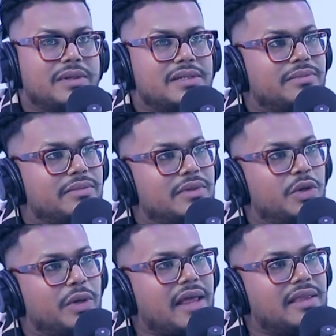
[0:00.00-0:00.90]
a
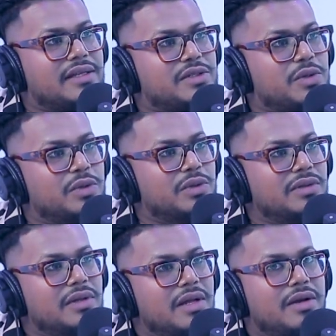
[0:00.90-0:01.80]
good Catholic school,
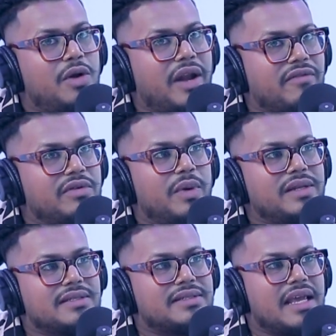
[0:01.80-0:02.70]
not everyone is
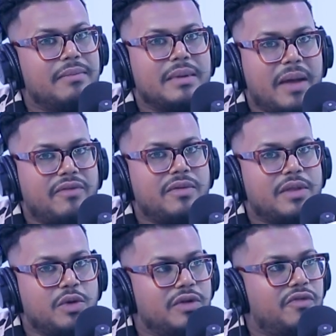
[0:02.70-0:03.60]
the same apart from the
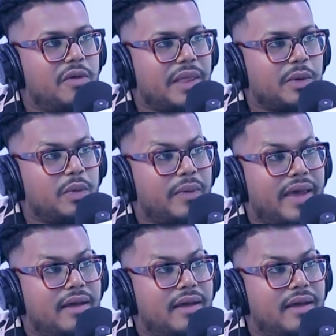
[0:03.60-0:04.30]
uniform that we wear.